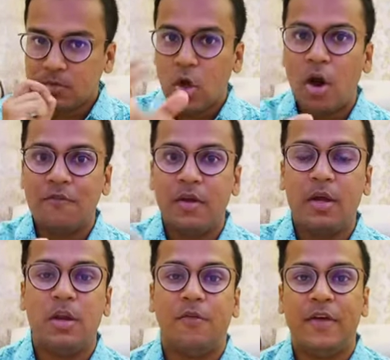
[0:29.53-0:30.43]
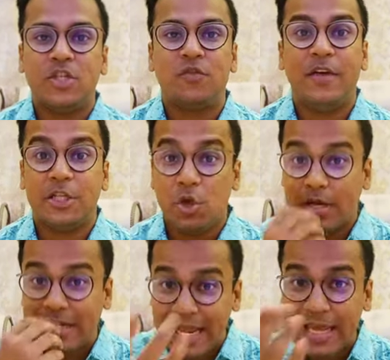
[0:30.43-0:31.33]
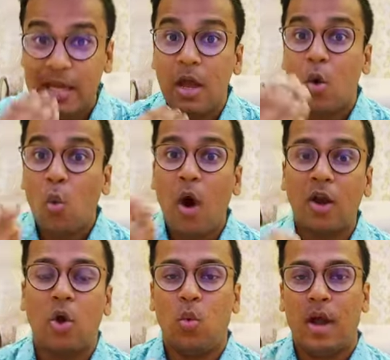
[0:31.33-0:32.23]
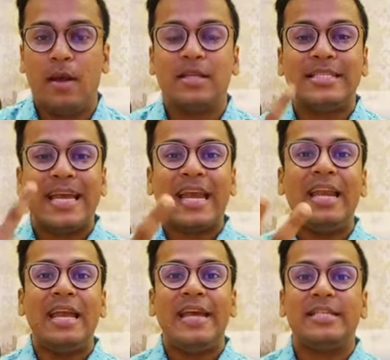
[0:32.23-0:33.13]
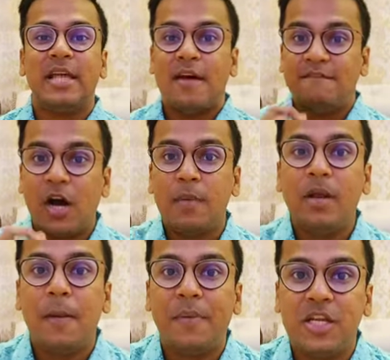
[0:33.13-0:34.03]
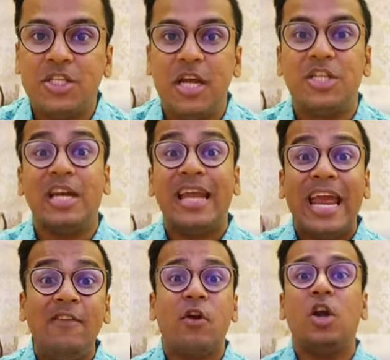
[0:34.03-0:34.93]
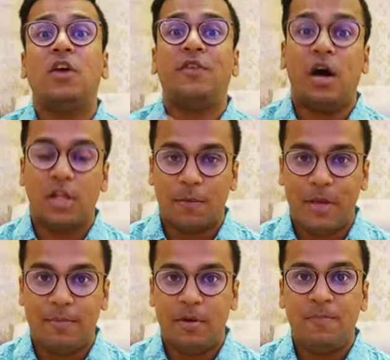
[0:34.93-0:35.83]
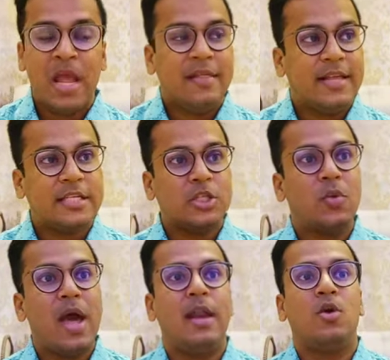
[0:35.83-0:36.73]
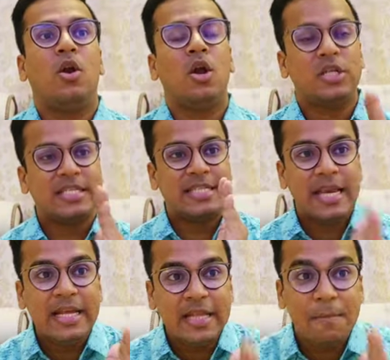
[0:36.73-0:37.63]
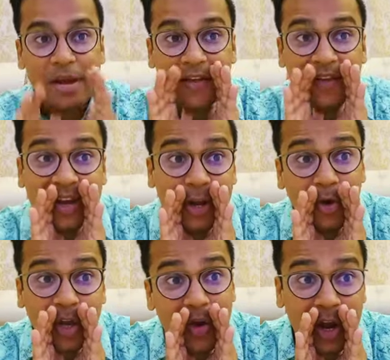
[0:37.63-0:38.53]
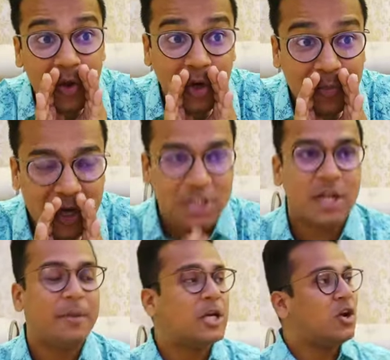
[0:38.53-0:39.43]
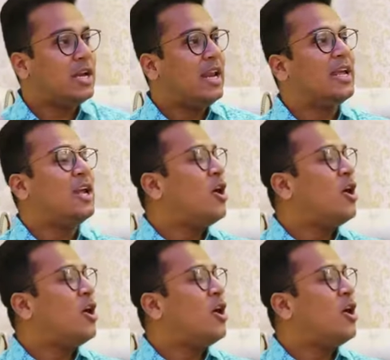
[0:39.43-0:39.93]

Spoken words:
or you know, face to face, you're telling one-on-one. Second is verbal appreciation in front of other people. This is where you're not just telling them privately, look, you're a good person, but you're telling, you